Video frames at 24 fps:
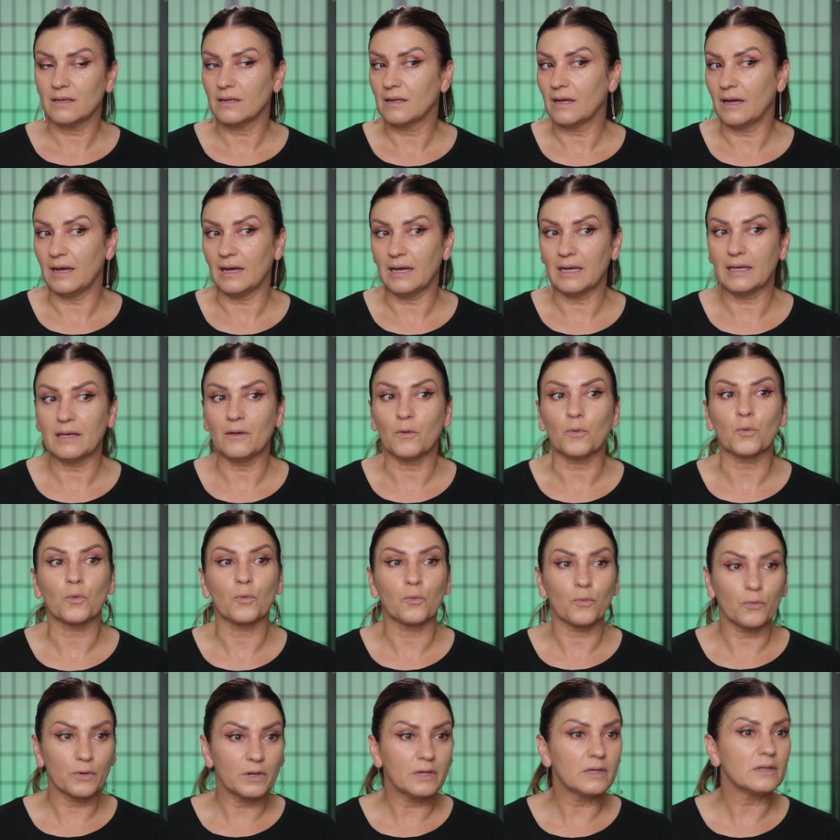I
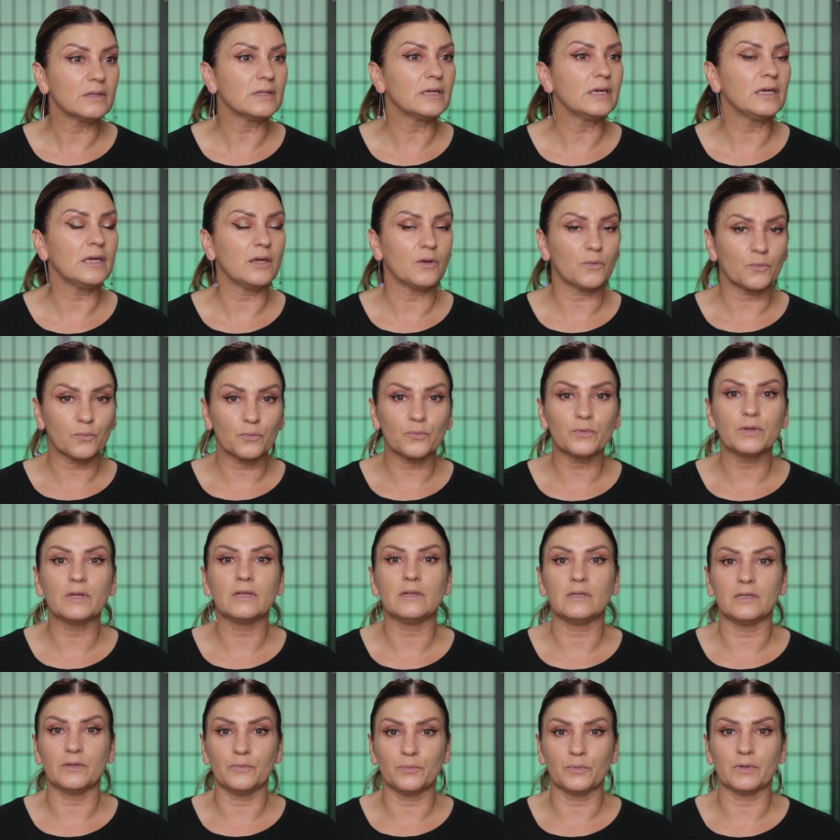really,
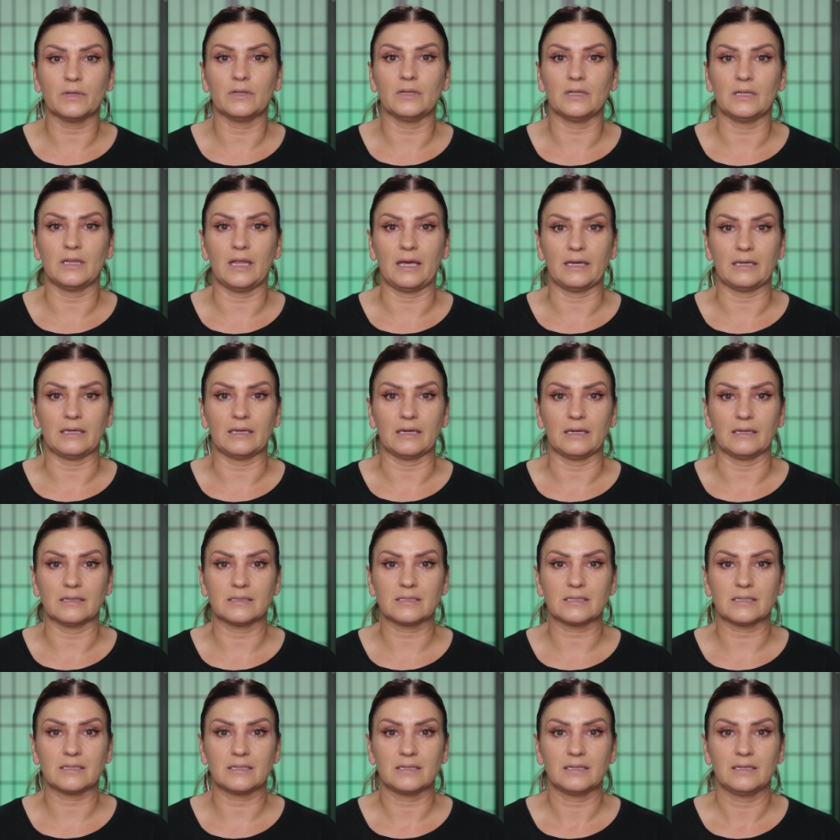really, really like
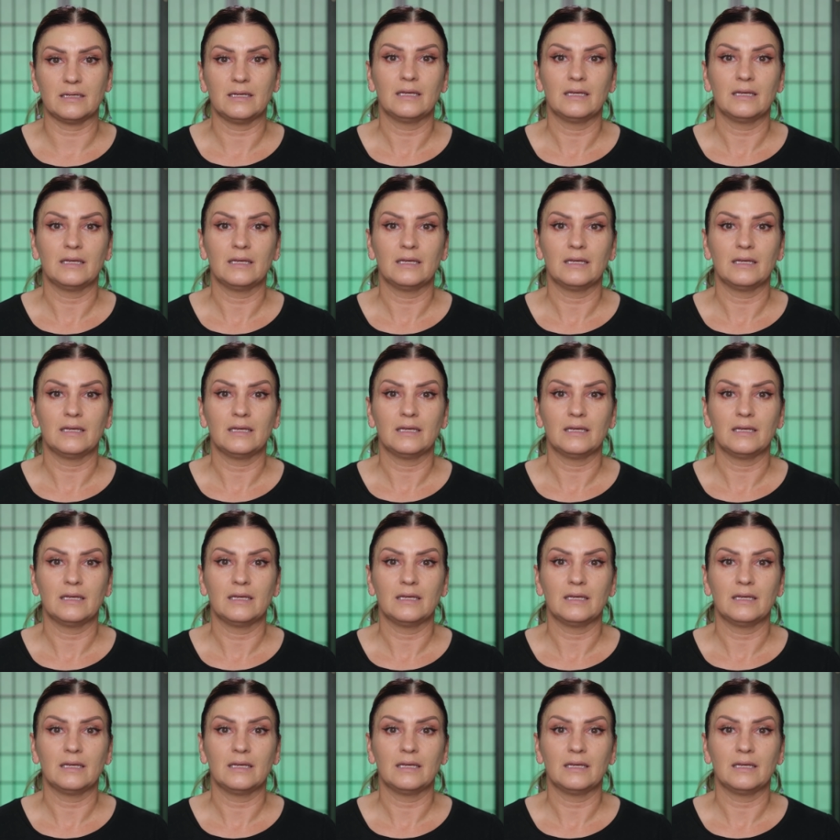it.